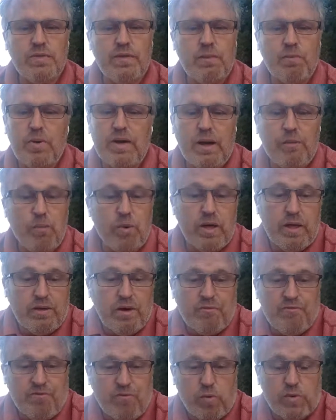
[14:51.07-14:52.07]
And then we
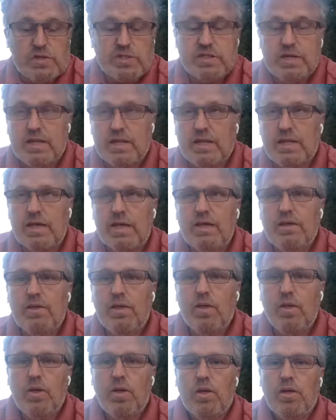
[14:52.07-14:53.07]
unfortunately,
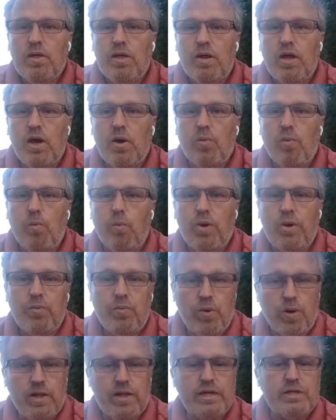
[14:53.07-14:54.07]
we
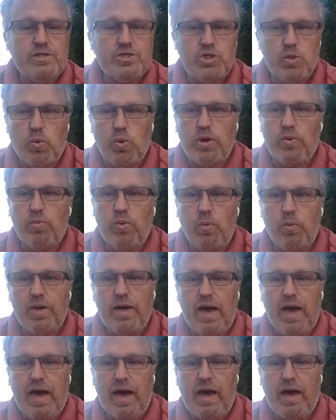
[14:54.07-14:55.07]
really enjoyed what
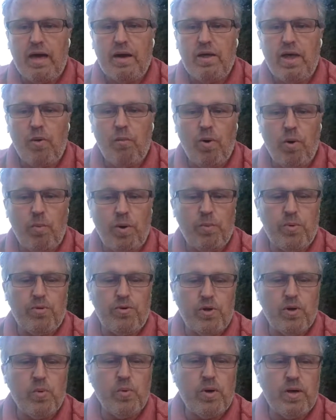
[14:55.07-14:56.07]
we had and what we were
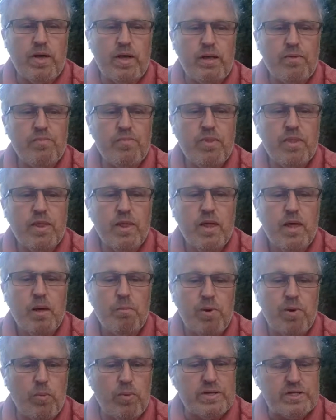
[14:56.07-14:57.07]
doing,
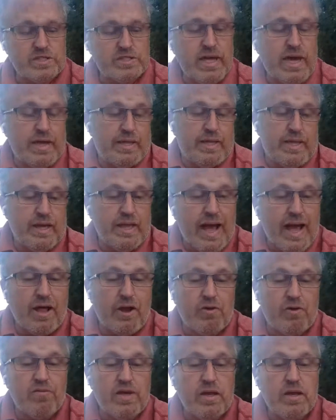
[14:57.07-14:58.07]
but we just had to get
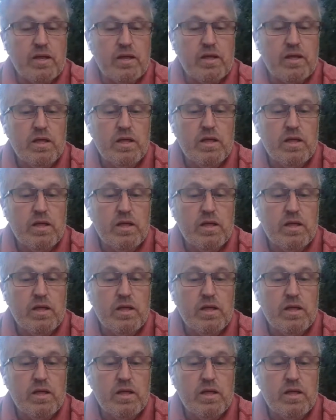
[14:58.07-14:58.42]
out of it.